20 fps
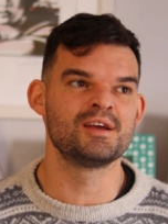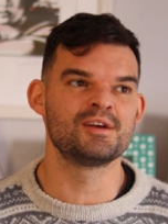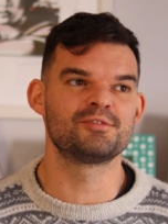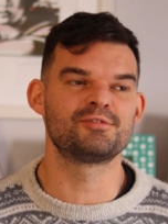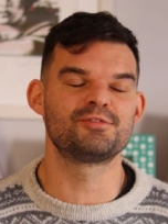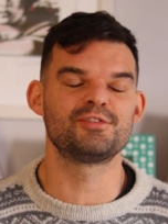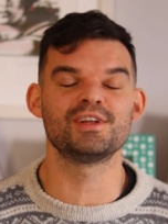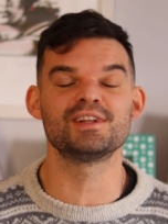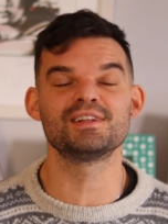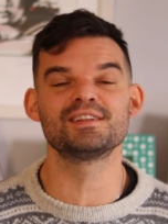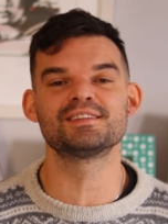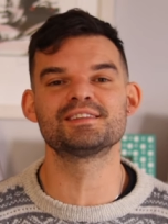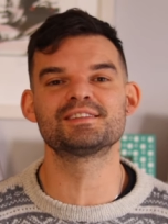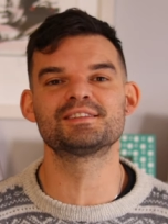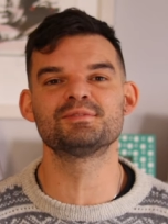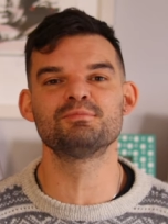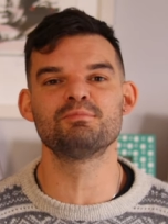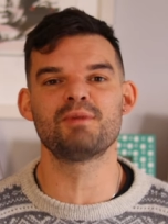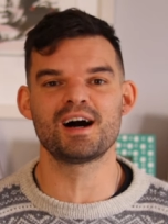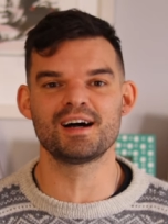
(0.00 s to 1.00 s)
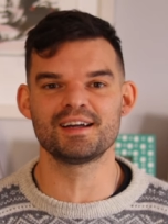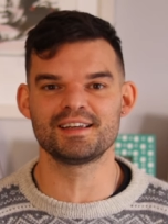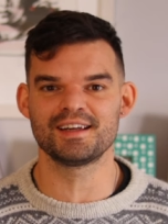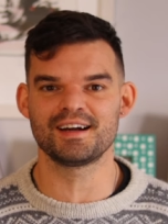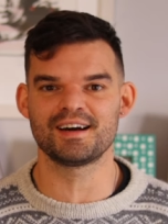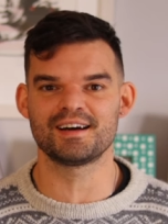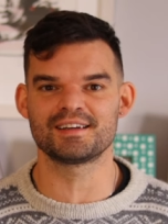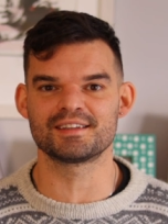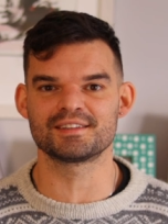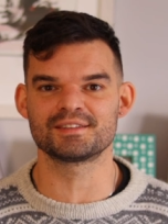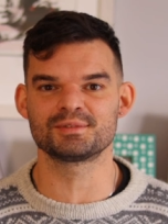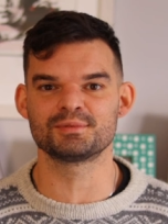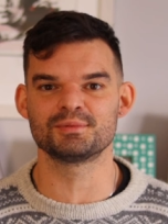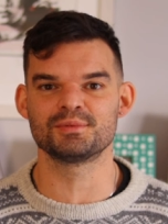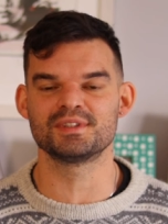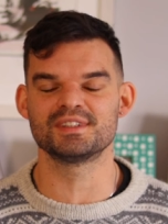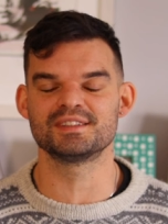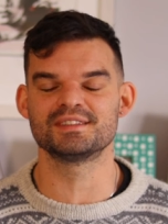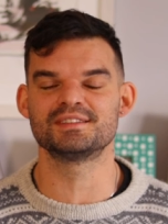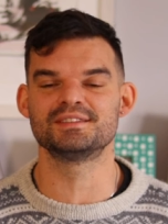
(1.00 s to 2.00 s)
filled my heart
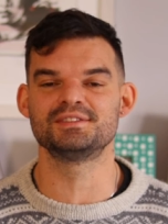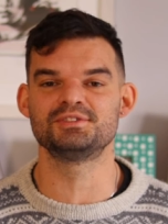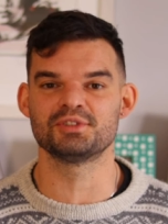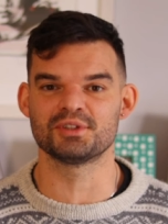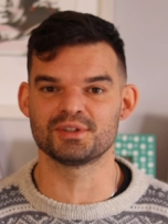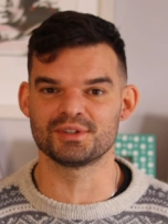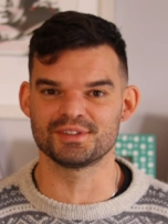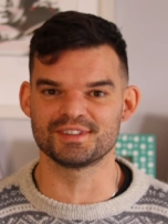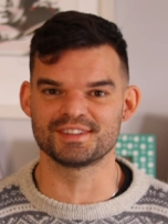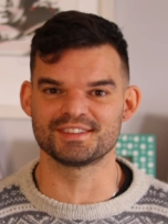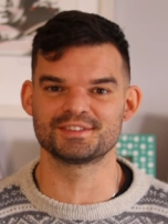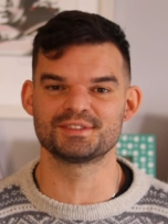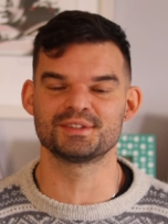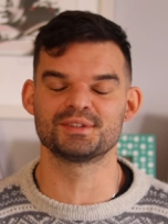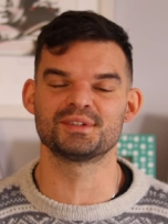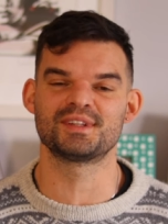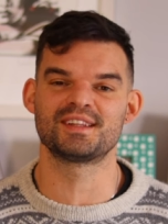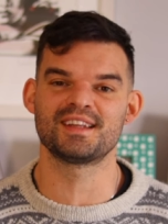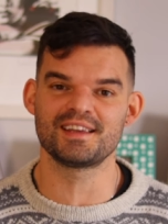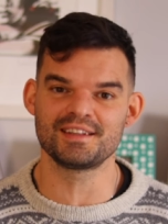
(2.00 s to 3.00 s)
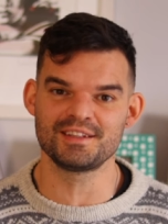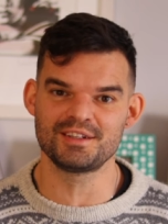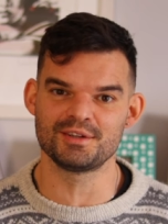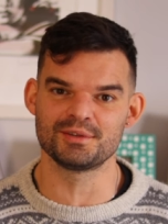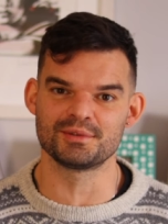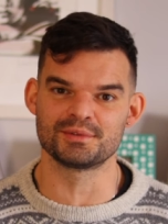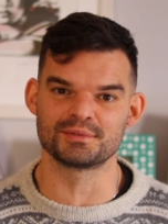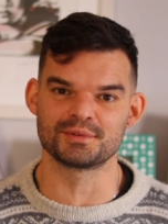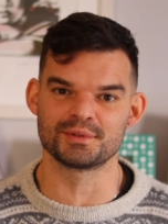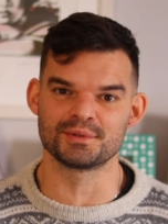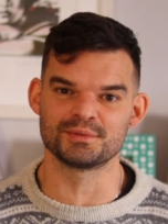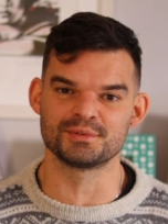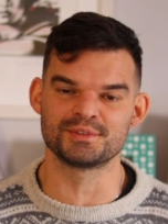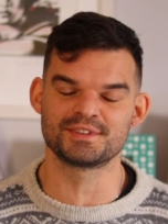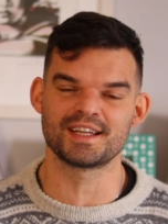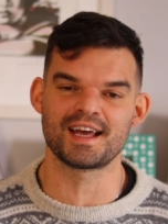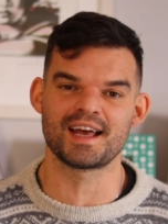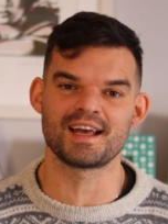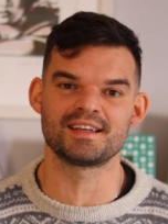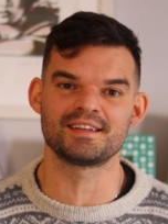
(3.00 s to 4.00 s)
with joy. So thank you, Ruth,
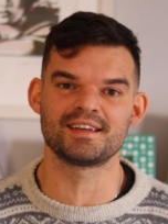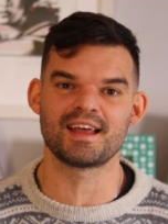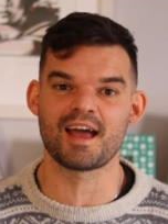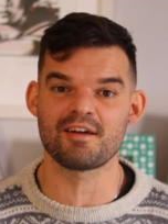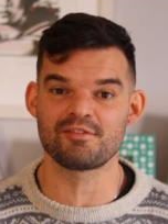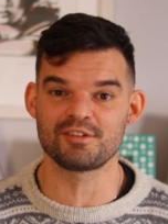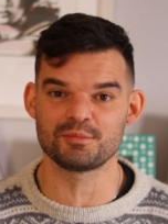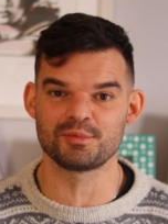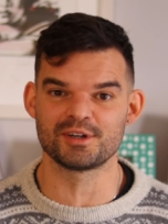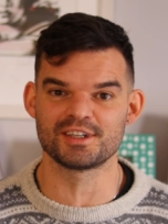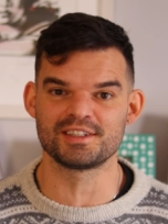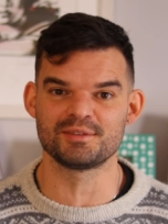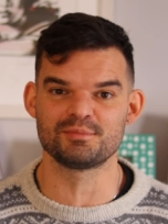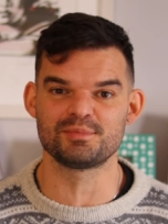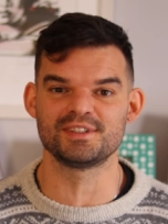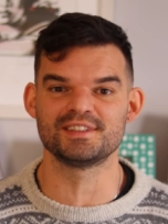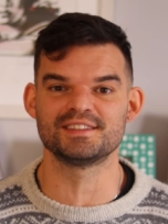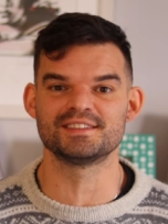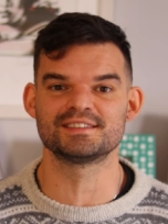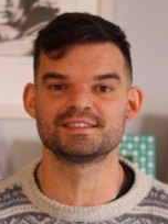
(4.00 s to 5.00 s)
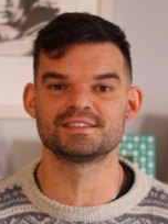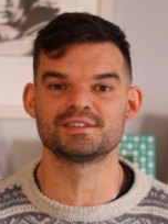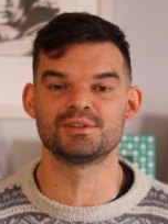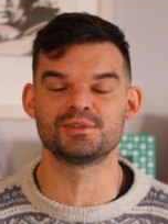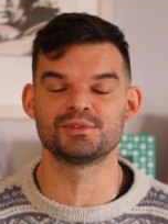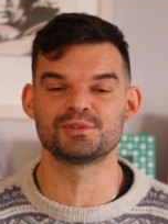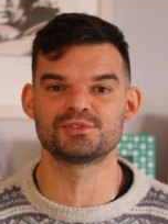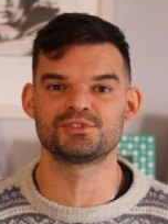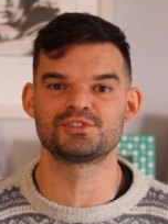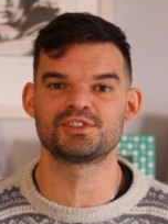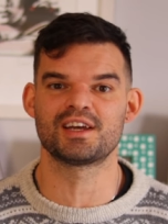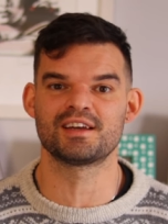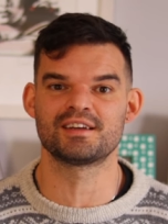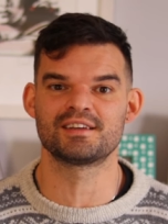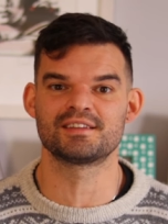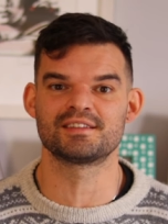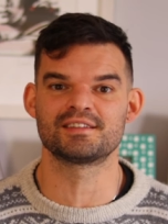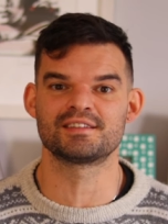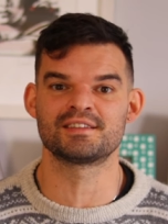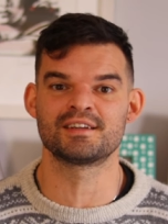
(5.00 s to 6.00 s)
and everybody, please go check
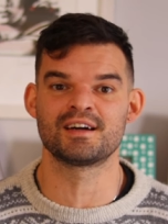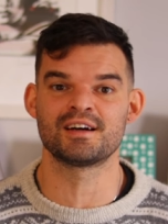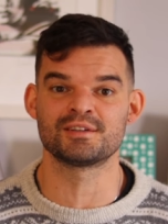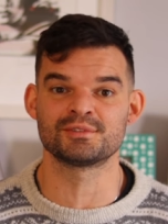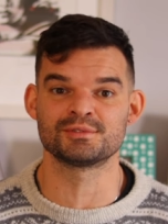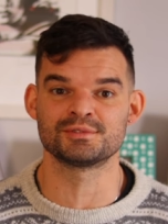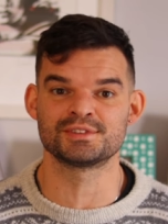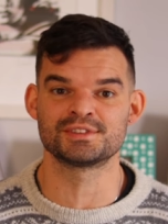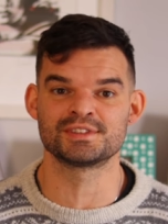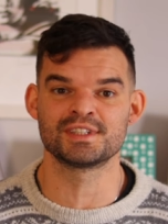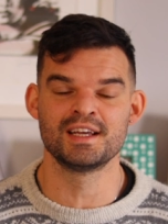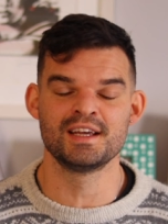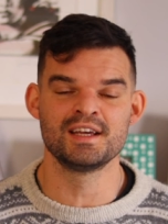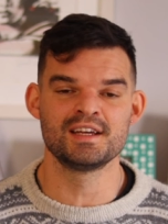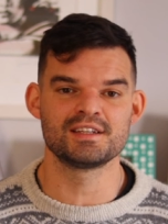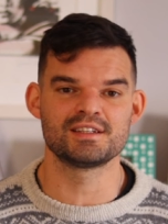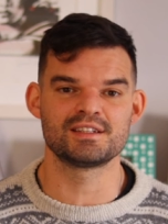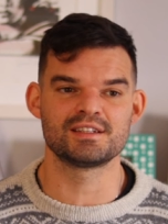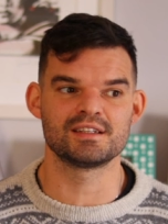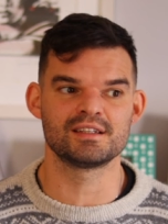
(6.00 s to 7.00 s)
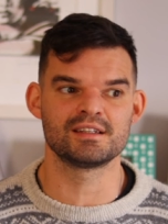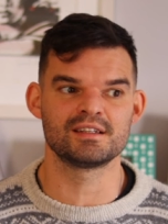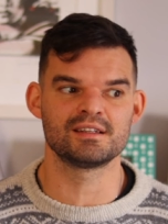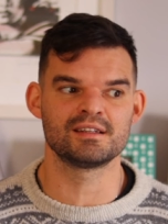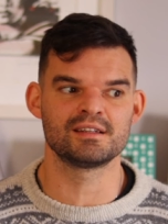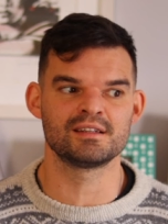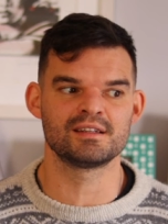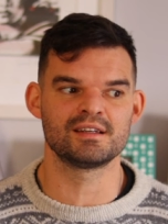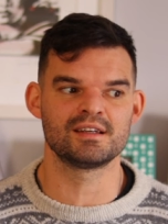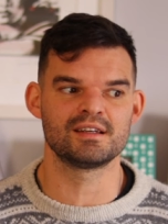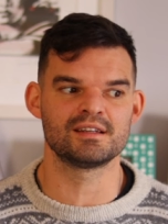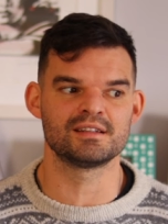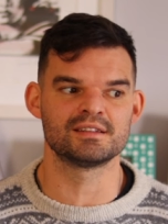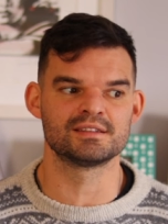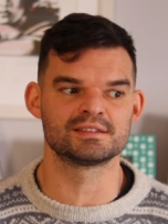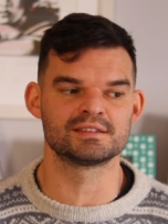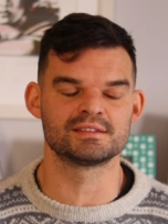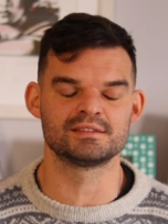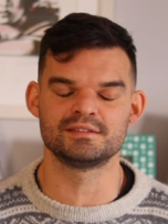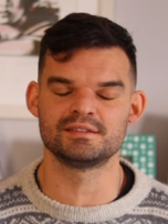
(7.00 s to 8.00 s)
her out. She
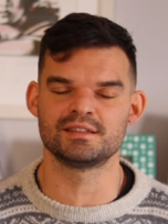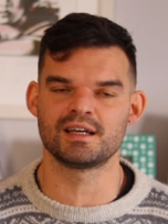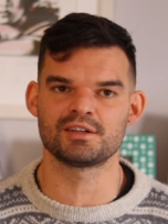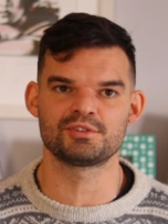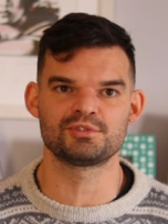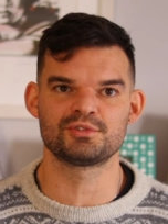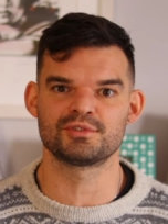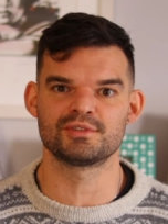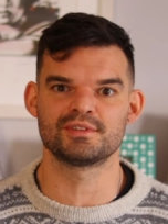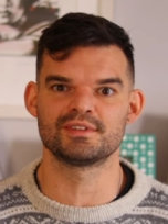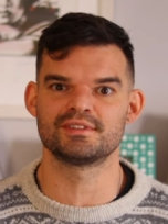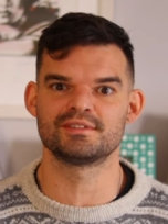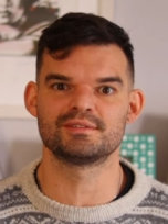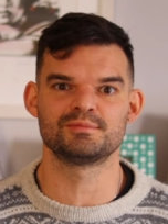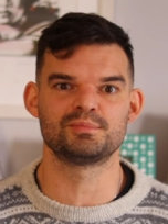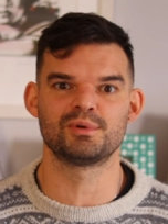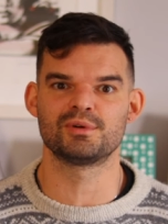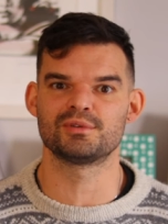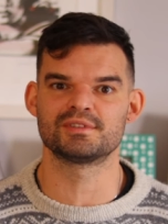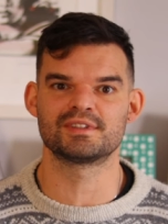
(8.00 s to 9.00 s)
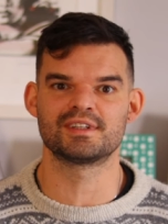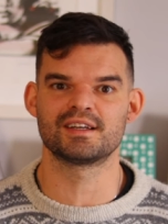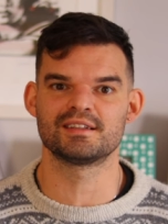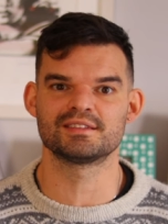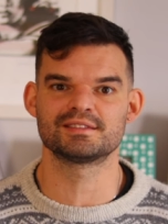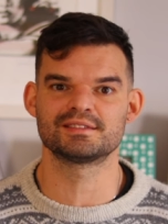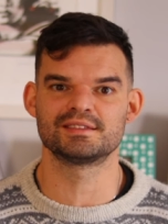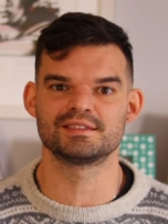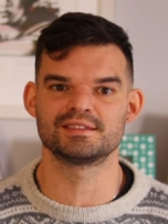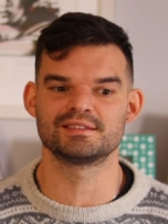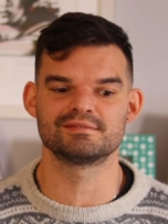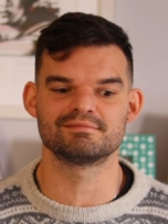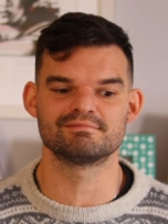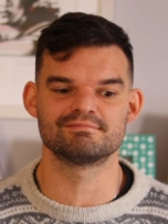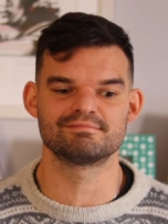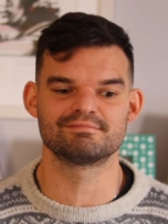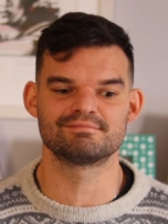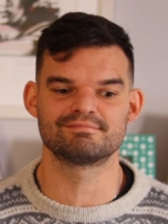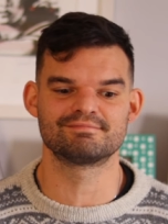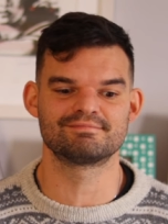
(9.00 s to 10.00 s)
is natural podcasting
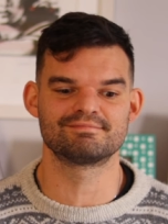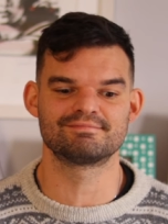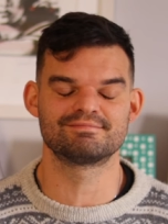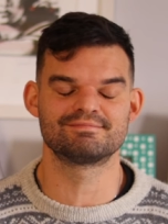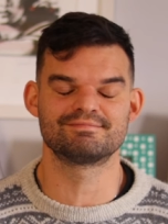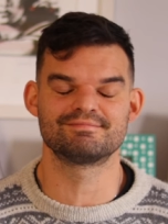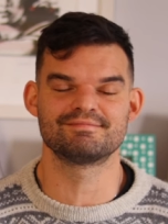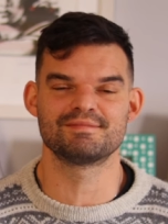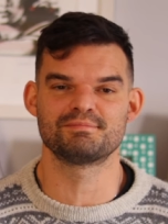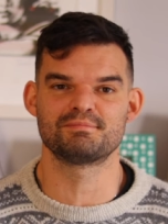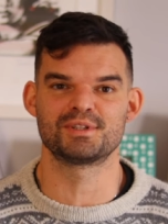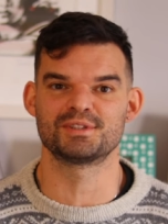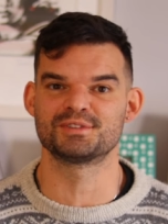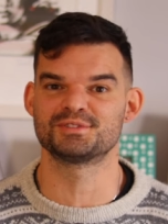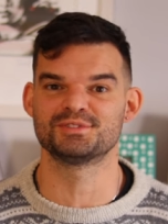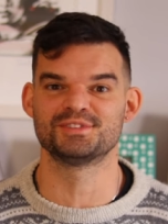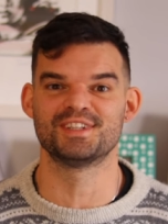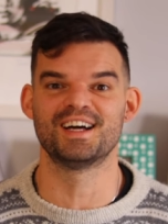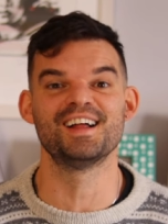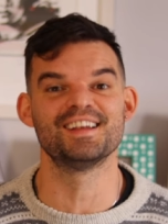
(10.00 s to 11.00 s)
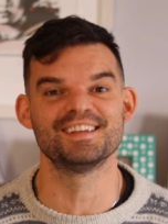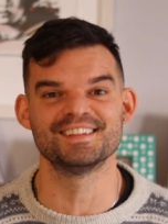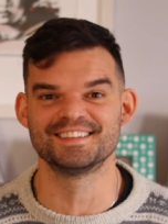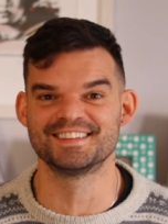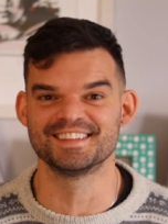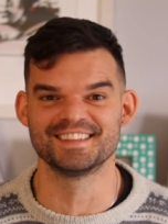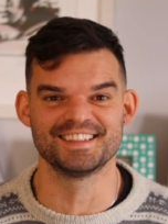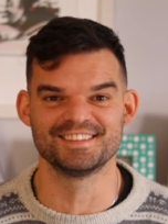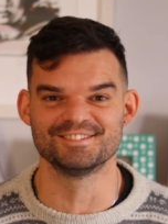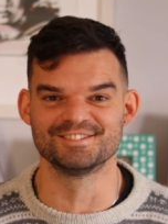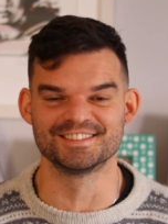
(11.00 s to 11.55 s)
personality, I